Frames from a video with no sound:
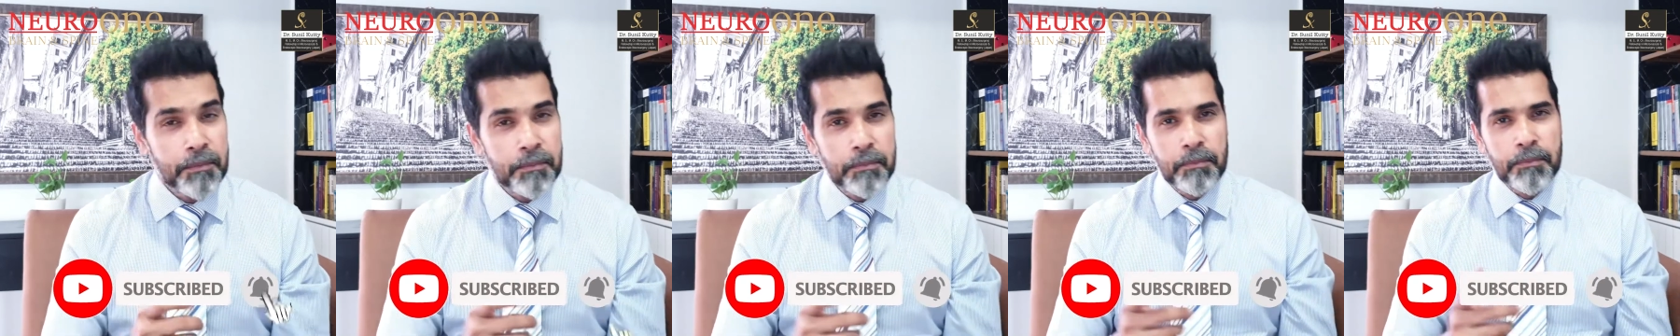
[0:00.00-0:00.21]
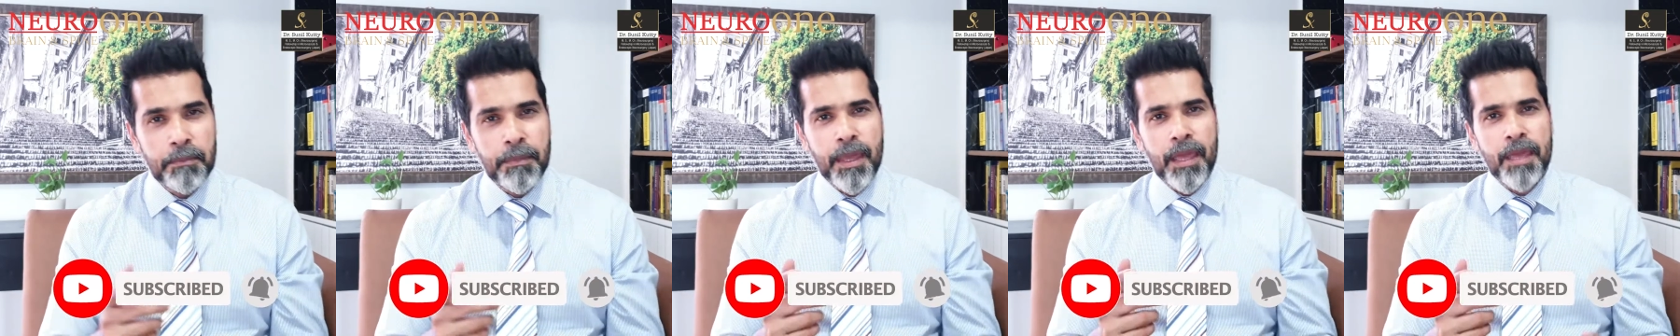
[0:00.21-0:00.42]

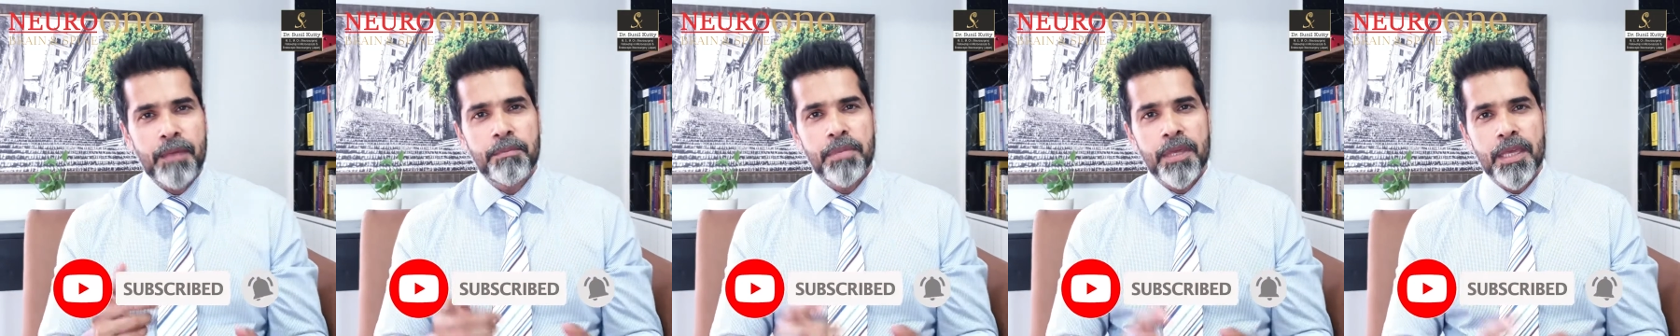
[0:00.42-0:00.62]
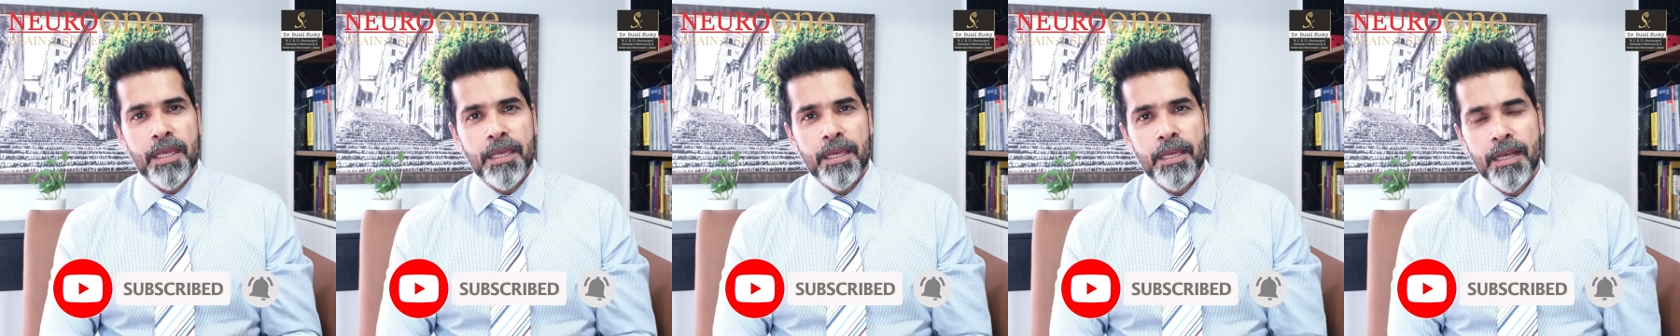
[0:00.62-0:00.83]
may
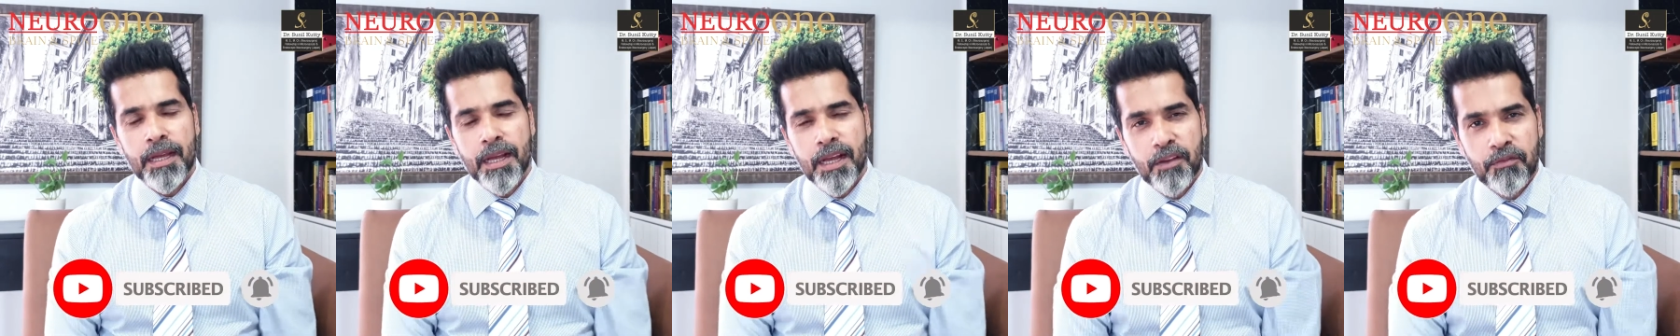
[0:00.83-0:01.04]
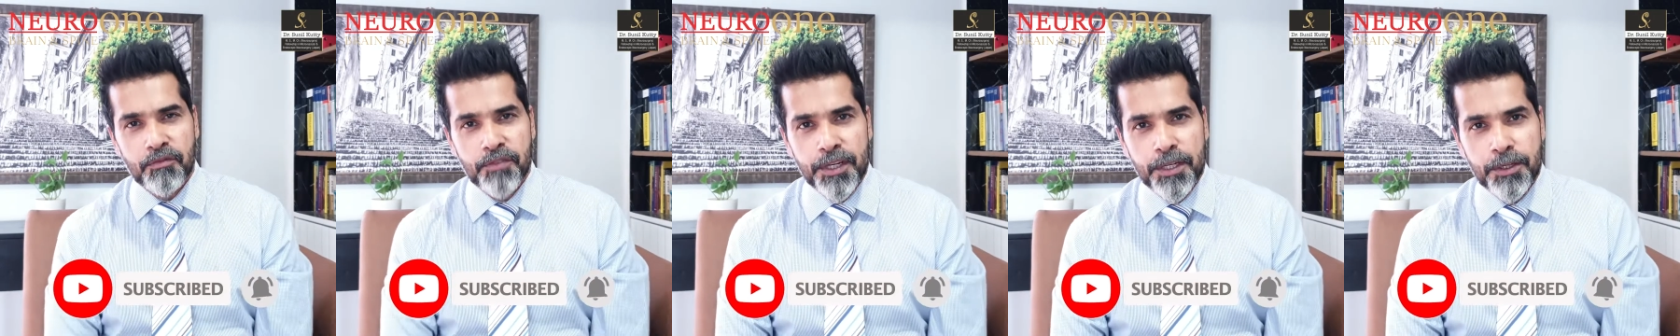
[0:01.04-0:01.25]
be
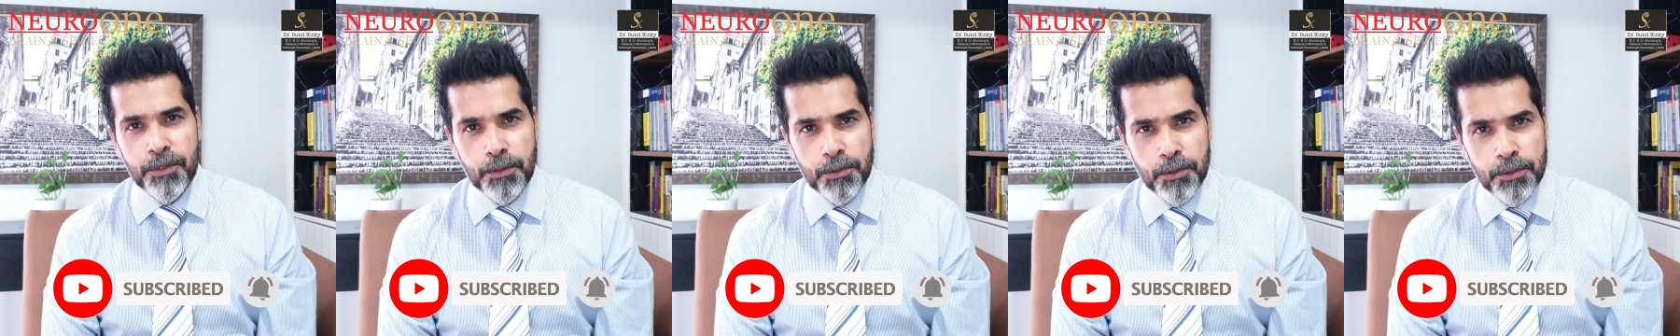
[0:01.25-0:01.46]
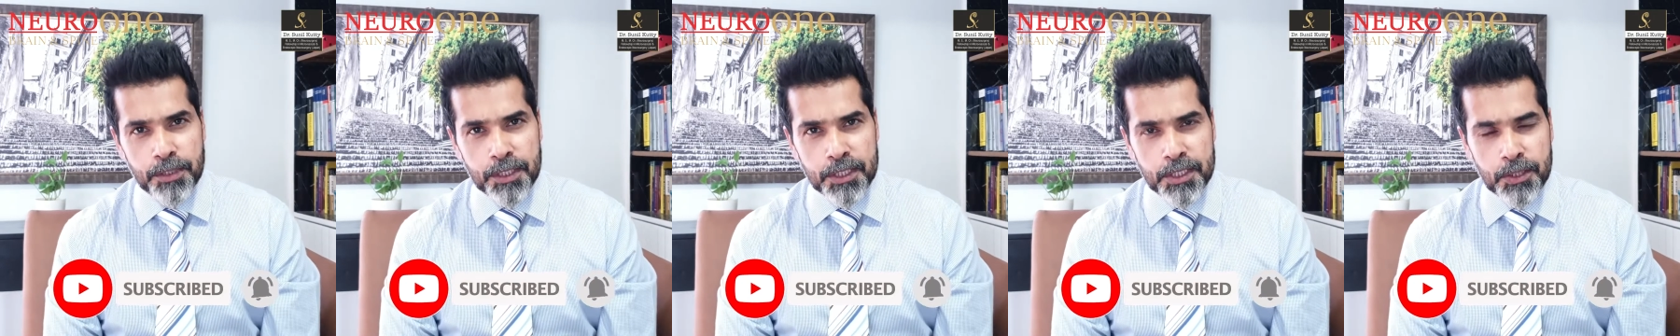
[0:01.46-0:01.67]
a window
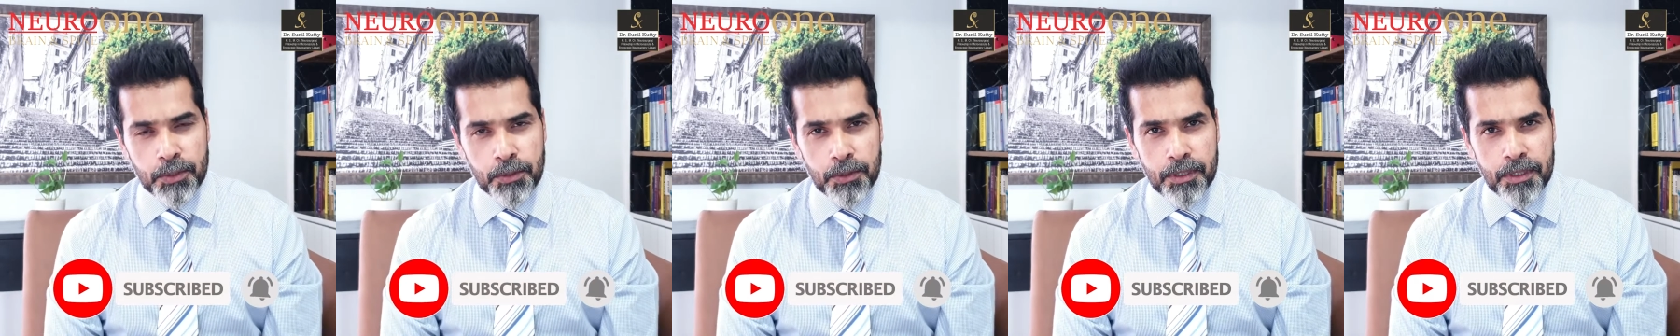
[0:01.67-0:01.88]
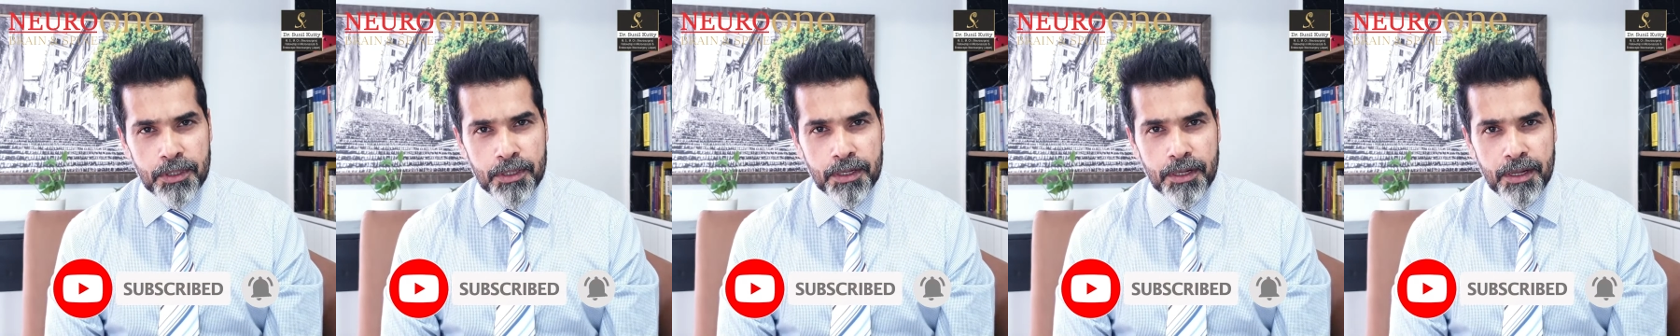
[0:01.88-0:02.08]
to the
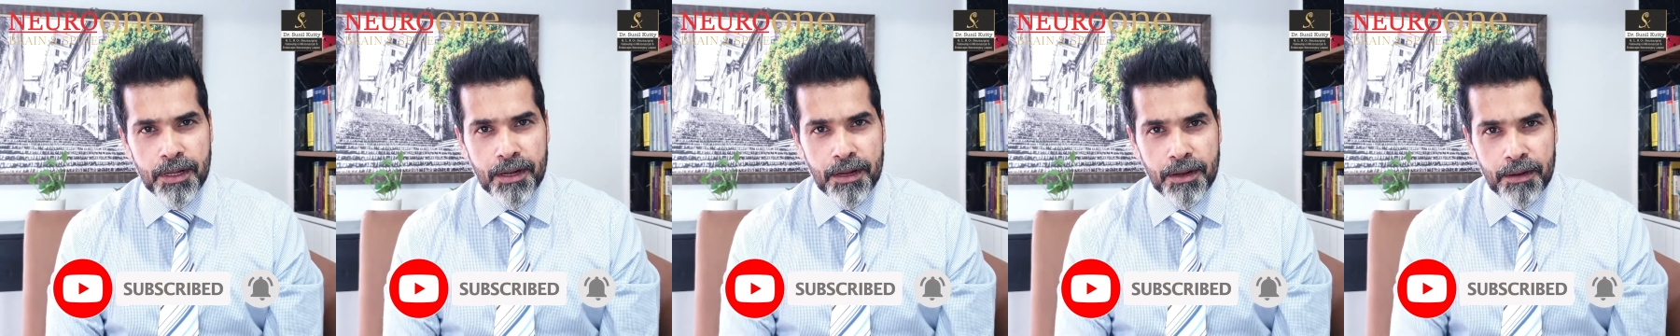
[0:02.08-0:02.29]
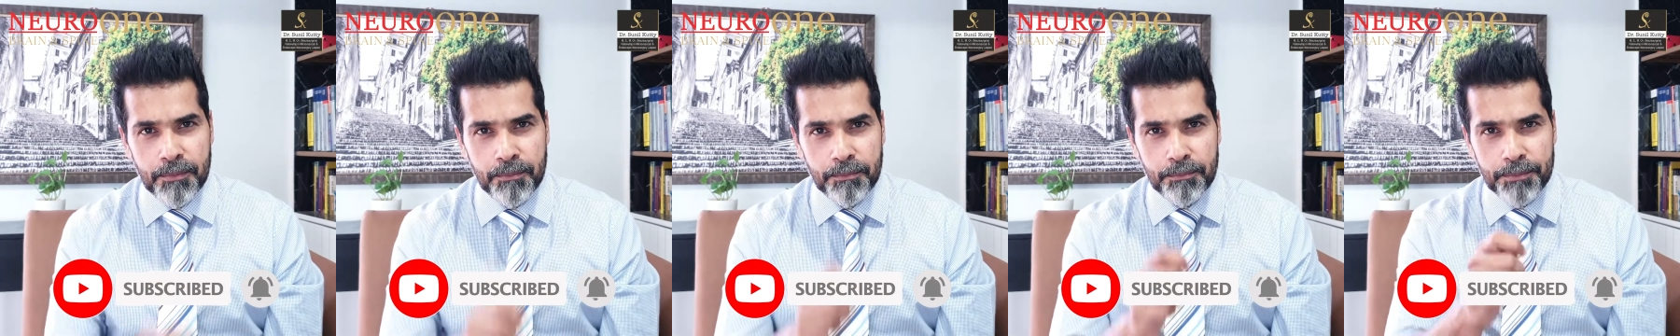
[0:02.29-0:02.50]
soul,
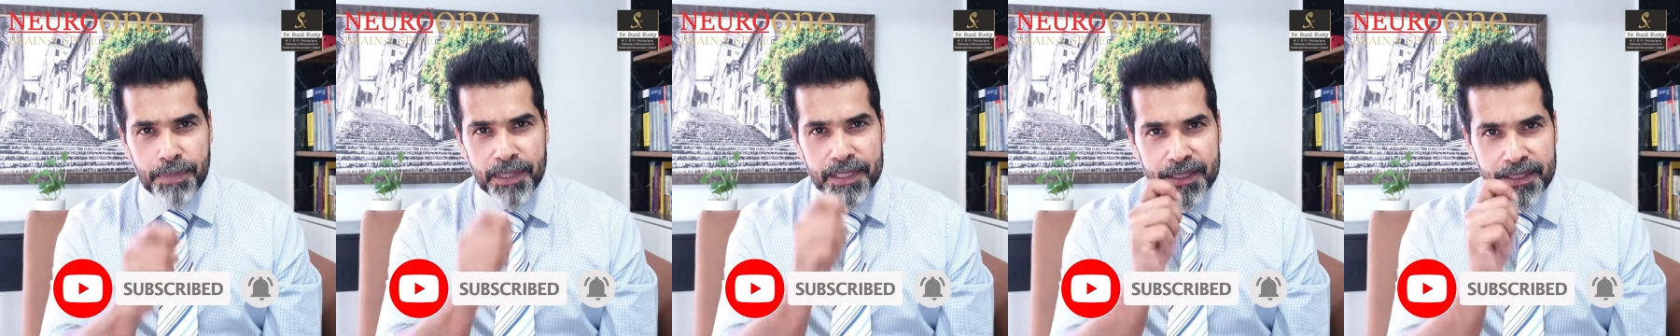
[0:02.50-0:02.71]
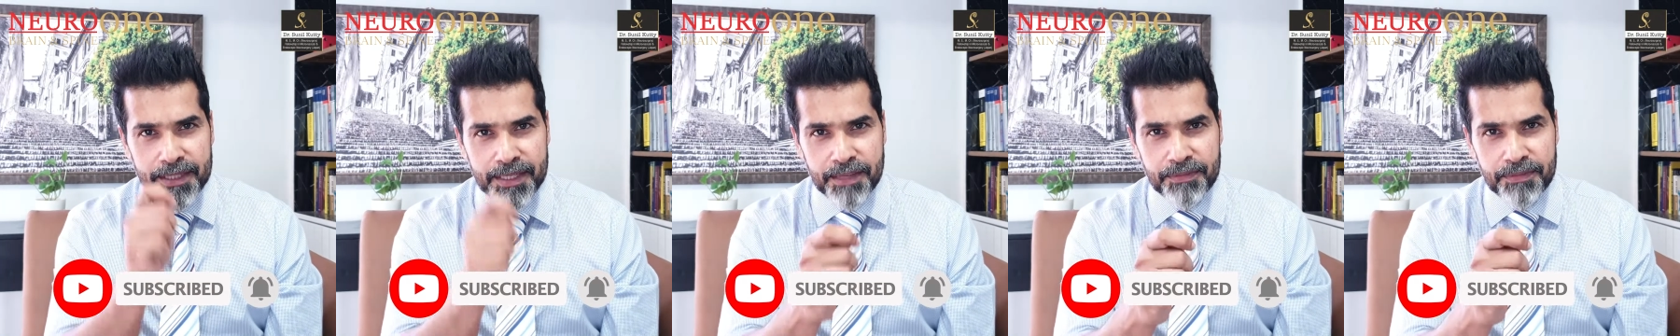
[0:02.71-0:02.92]
but